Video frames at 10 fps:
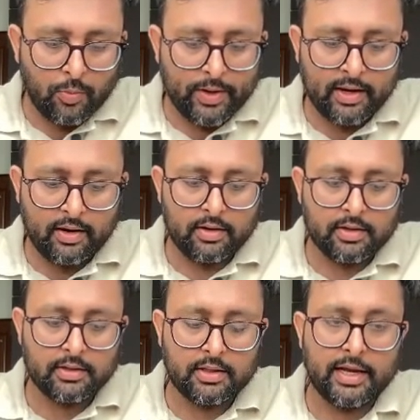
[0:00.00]
Well,
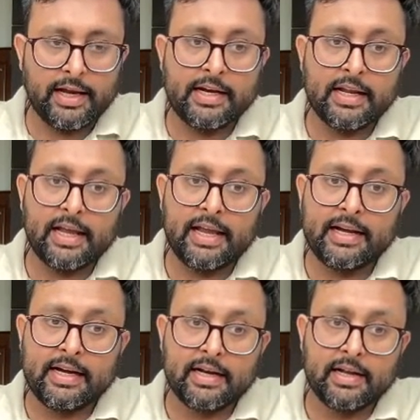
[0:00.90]
in,
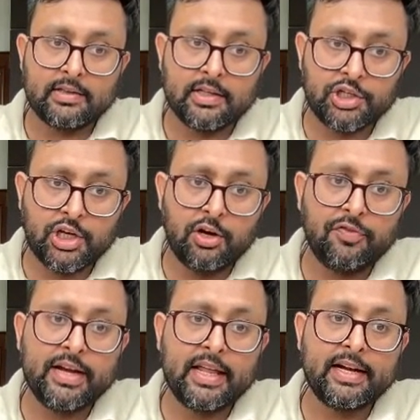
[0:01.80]
in the share
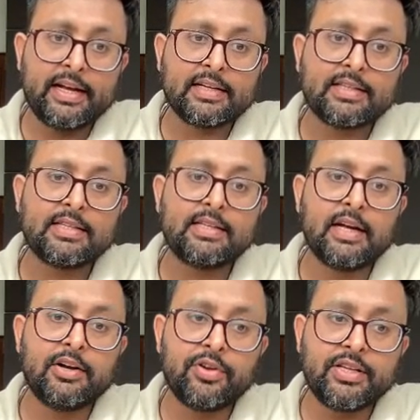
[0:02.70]
of indirect taxes
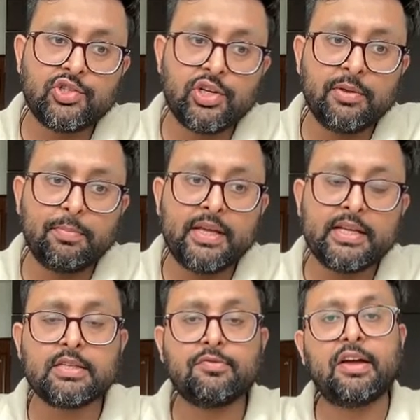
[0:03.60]
in country's G D
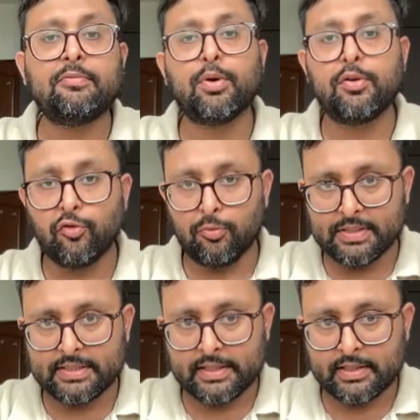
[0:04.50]
P is five point four
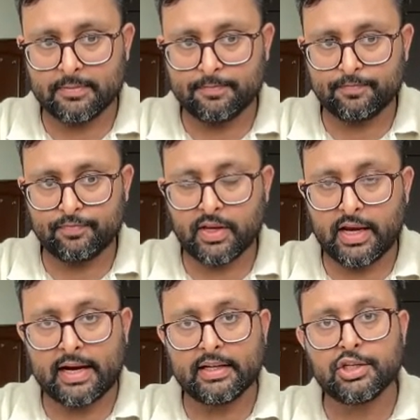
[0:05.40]
percent.
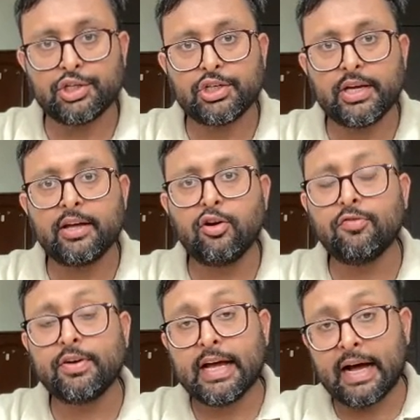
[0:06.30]
And the share
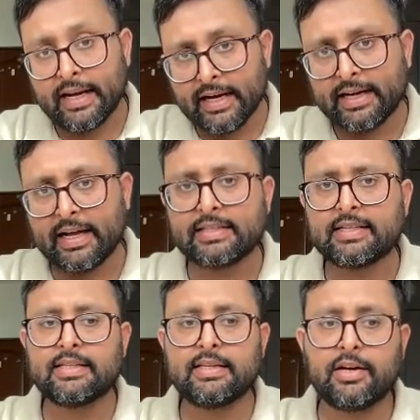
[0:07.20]
of direct
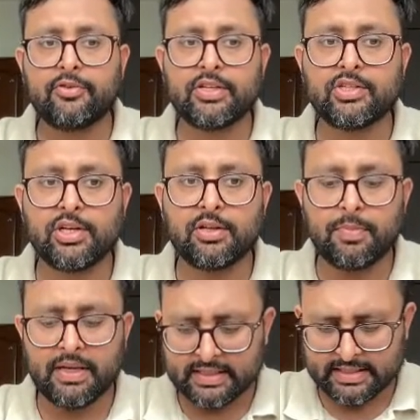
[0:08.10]
taxes in country's G D
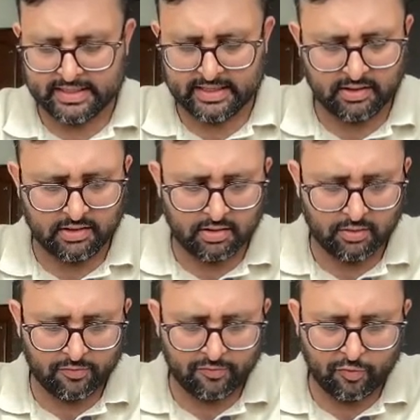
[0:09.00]
P is, I think,
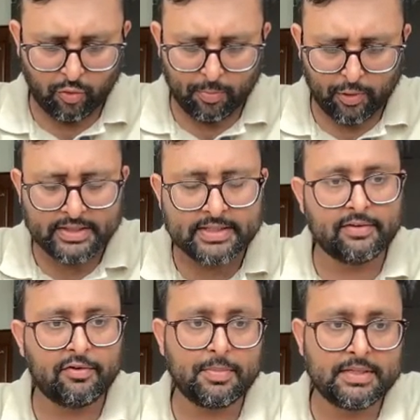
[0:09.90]
four point
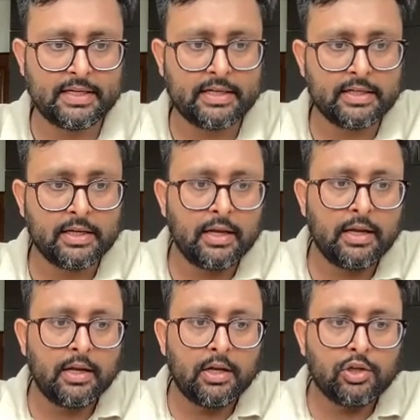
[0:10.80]
seven percent.
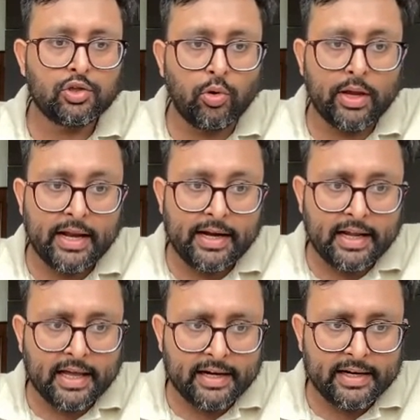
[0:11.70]
So
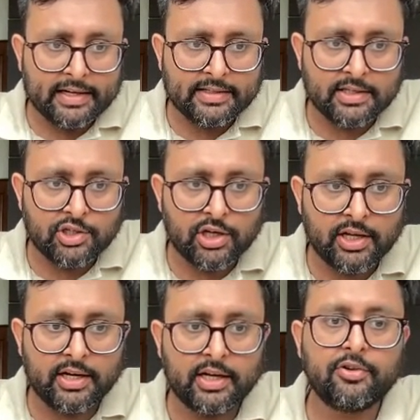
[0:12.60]
indirect taxes
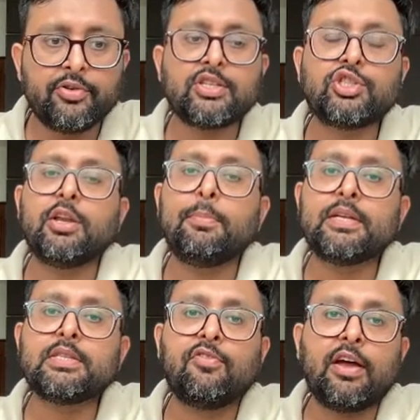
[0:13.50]
share in country's G D
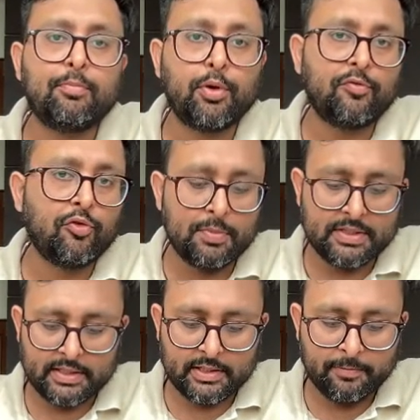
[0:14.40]
P is five point four
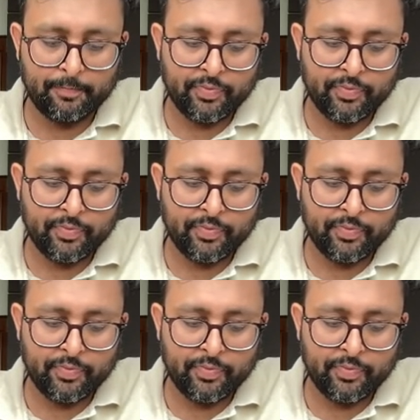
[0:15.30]
percent.